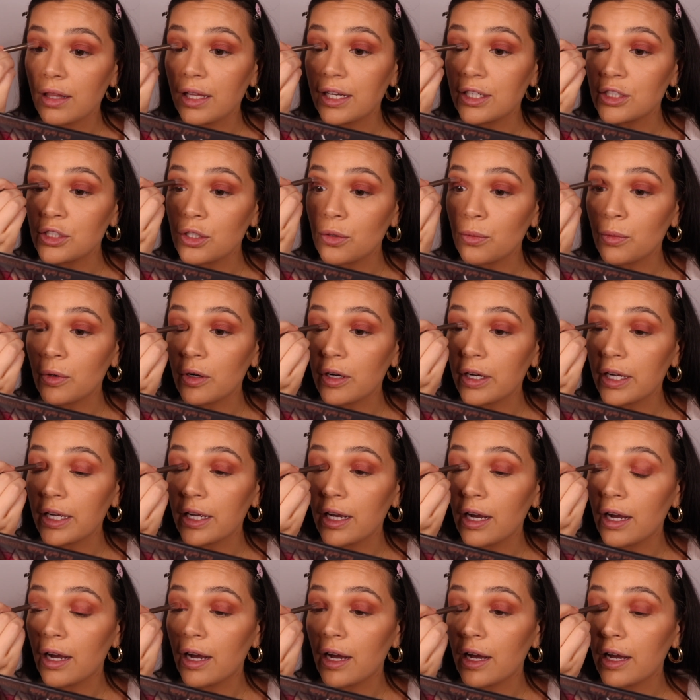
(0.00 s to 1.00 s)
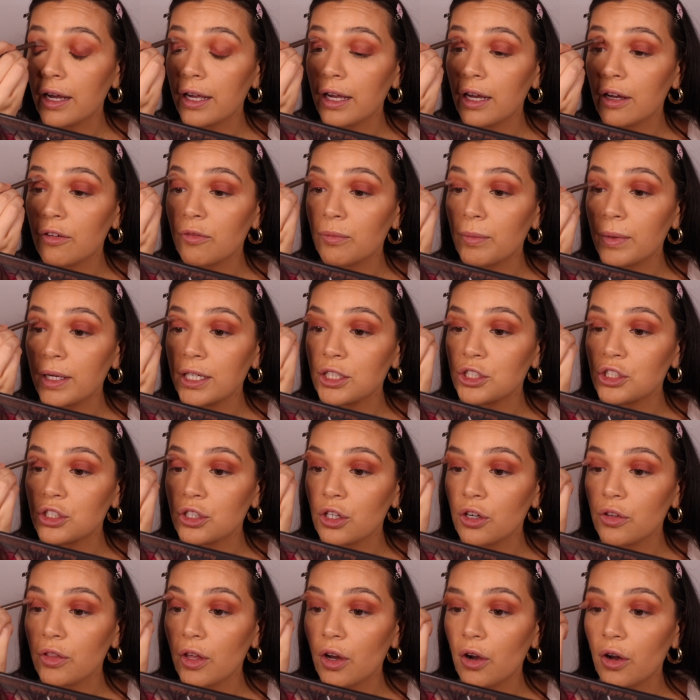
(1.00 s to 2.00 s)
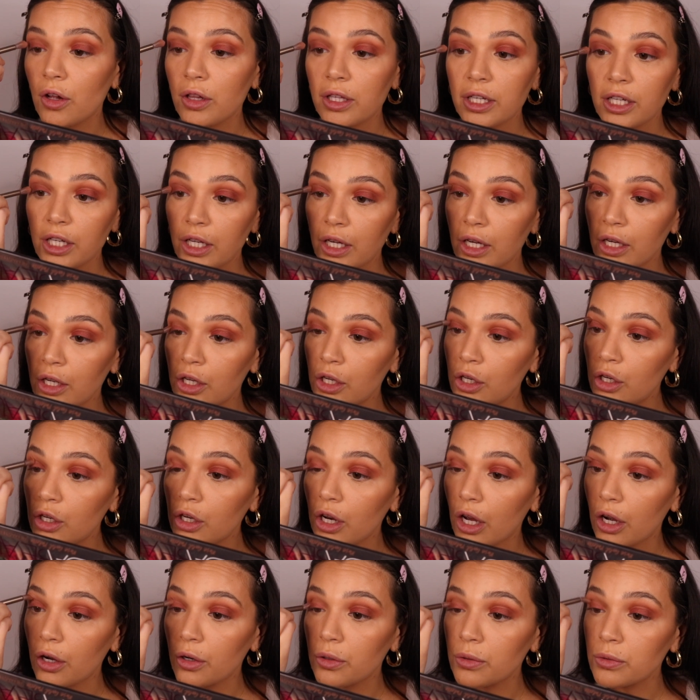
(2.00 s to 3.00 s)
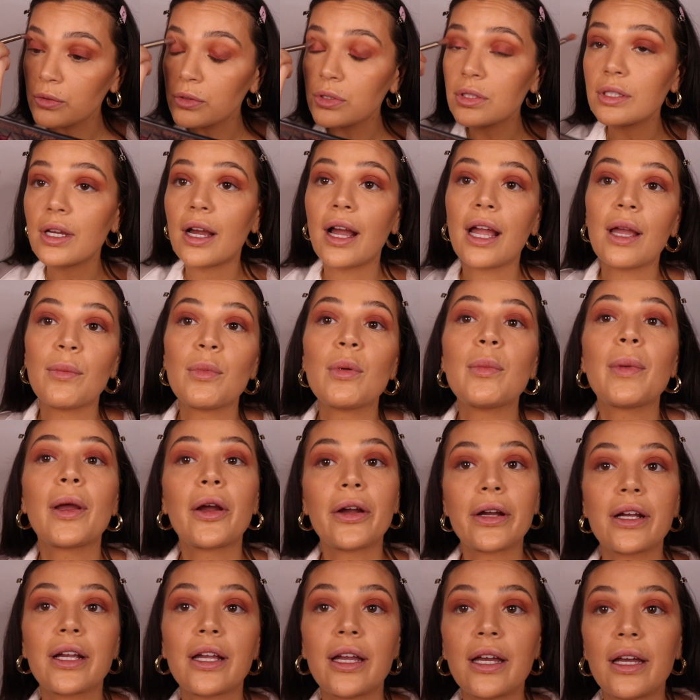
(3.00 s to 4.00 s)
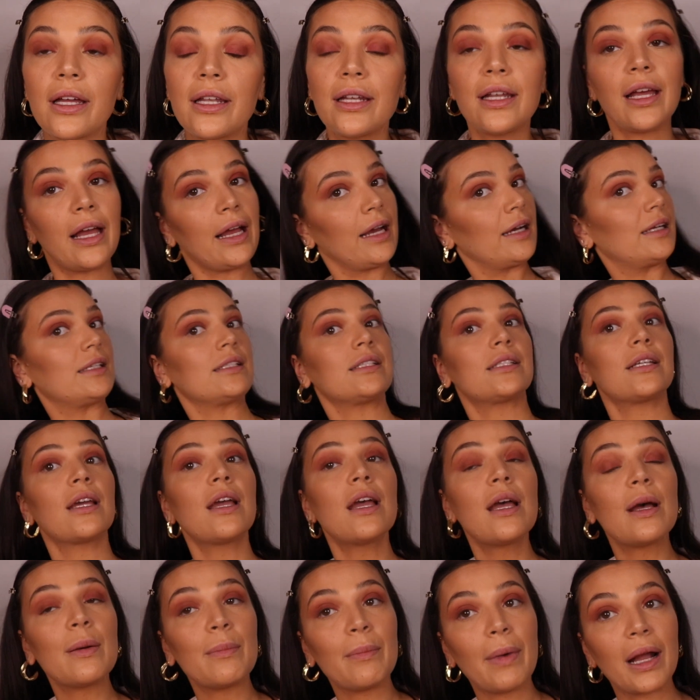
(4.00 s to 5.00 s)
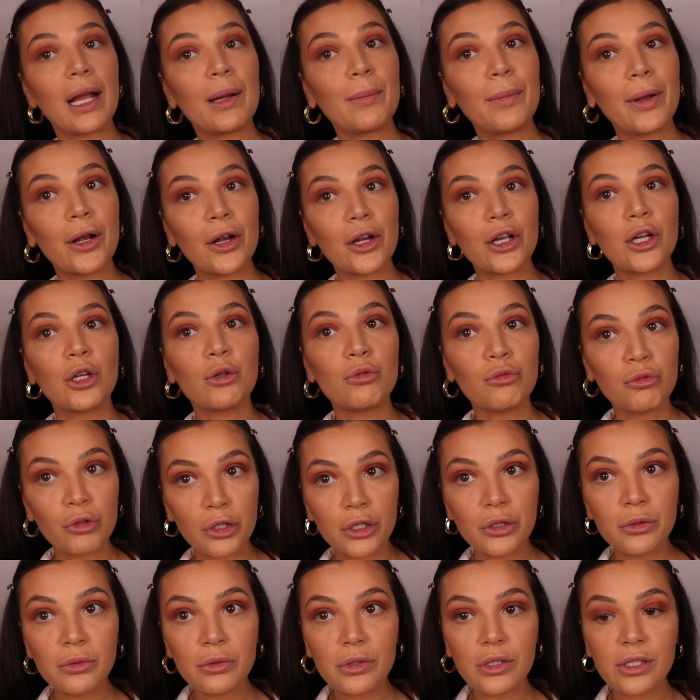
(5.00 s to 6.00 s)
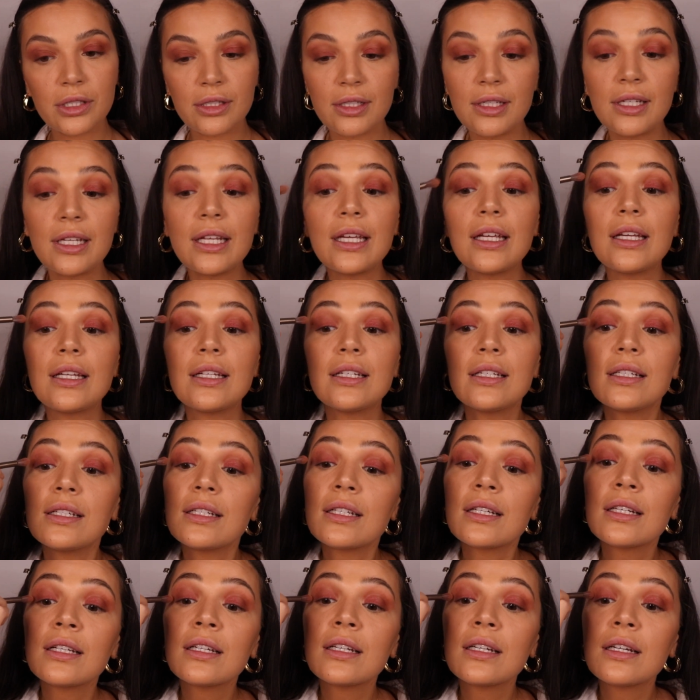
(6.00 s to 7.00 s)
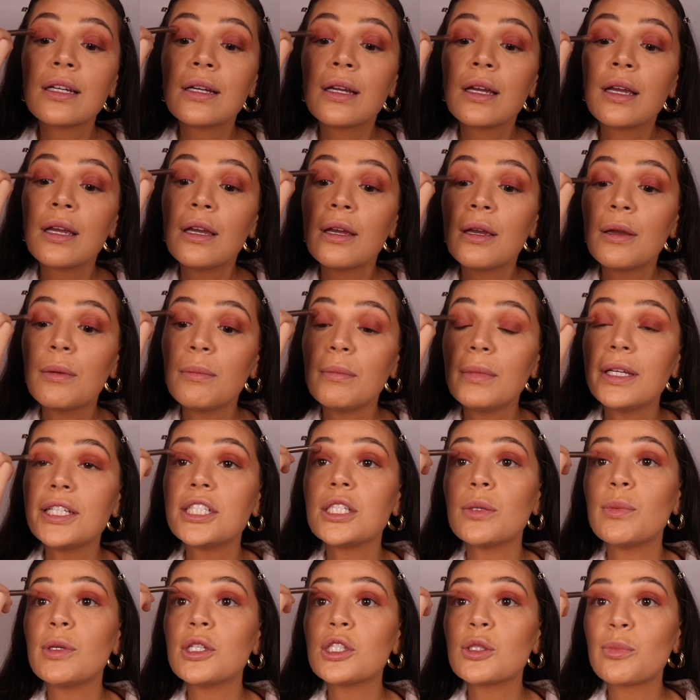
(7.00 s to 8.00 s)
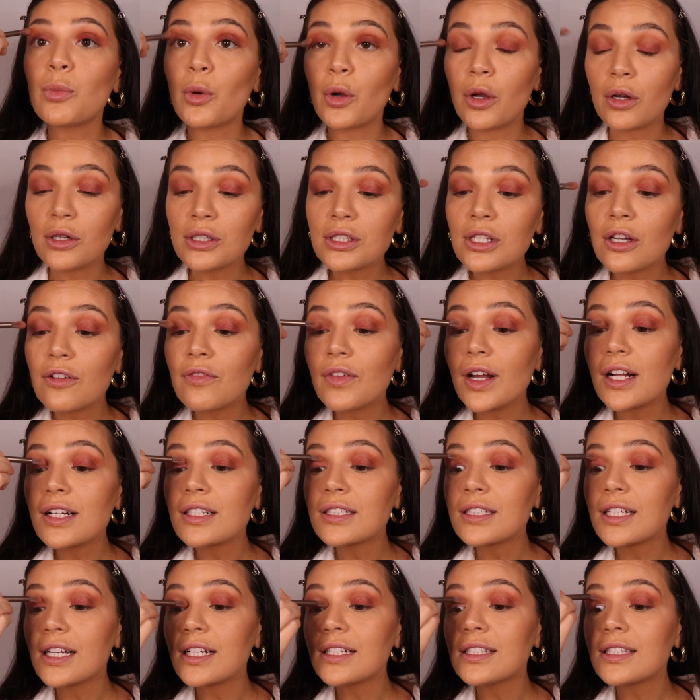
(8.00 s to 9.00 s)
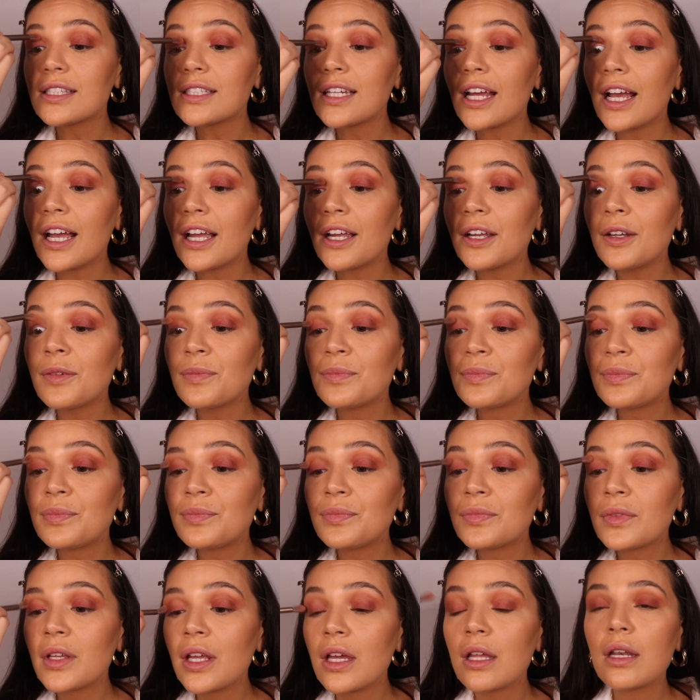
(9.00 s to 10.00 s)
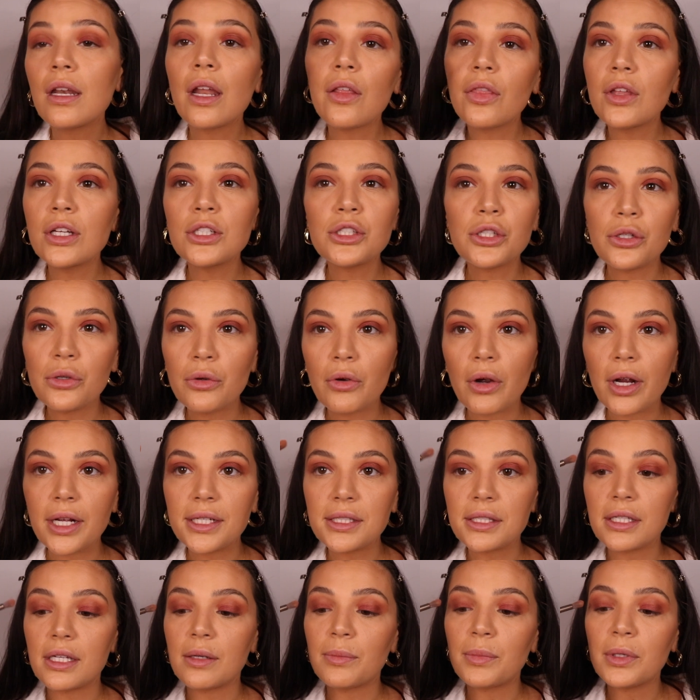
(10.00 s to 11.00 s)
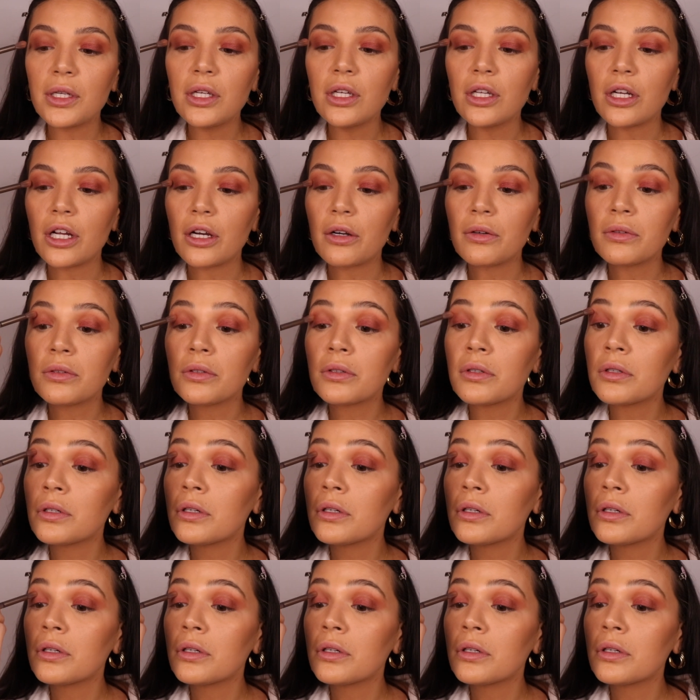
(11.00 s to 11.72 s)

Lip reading: Like, don't worry, I have made sure that Ollie knows I am American and my American roots need me to be spoiled on Valentine's Day. Nothing too crazy, but you know,